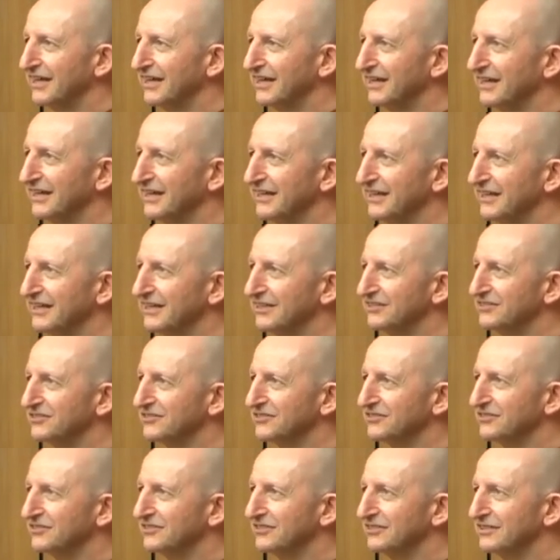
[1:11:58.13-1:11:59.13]
uh,
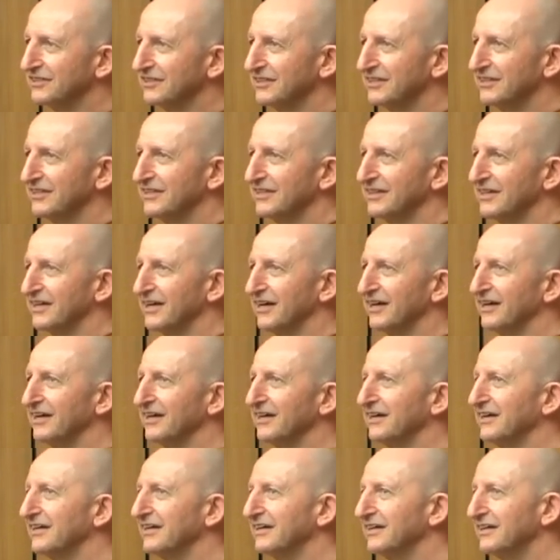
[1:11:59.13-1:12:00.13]
is,
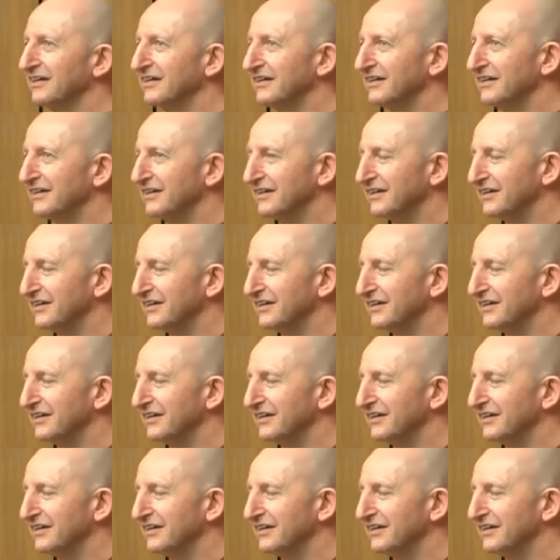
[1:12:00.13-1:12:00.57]
uh,